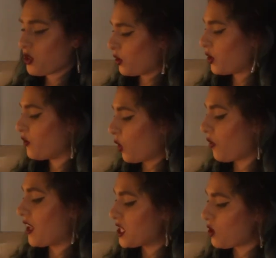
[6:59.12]
sure you've
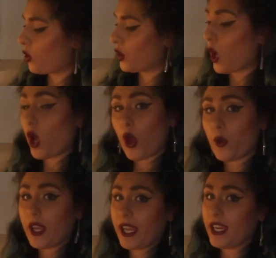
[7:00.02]
got this on a
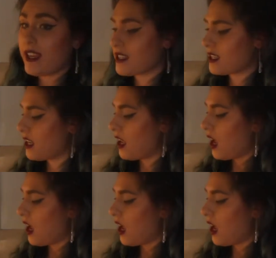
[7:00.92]
low heat,